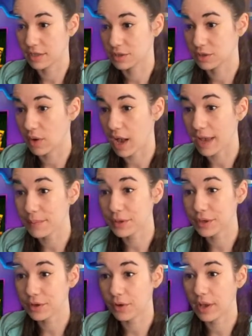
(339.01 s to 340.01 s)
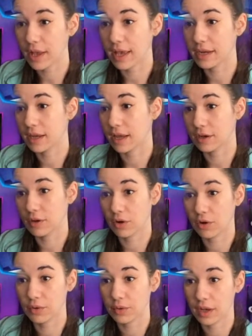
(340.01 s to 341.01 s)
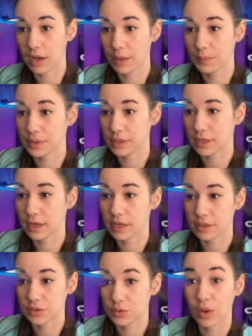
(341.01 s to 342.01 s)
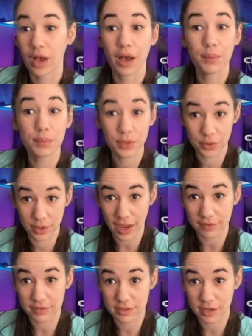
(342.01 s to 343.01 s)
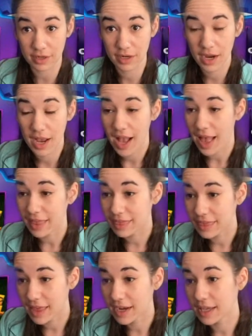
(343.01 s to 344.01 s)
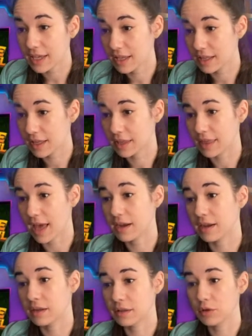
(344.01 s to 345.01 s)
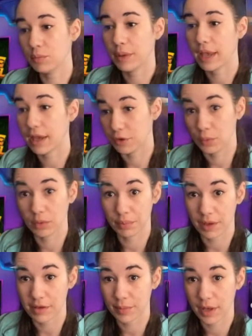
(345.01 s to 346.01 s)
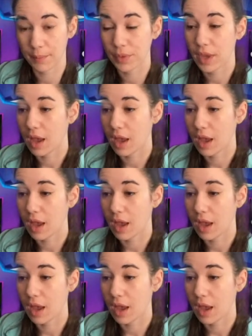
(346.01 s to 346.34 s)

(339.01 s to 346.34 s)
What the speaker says: So I'm going to go ahead and go up here to upload avatar, and then I can click that and a little panel will pop up.